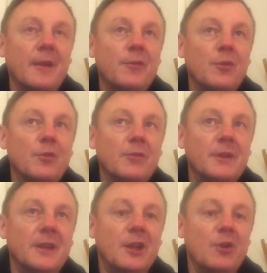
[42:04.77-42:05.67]
If you're
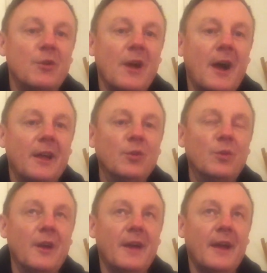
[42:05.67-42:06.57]
in the UK,
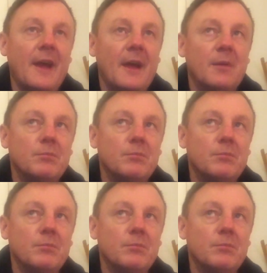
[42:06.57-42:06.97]
you'll get it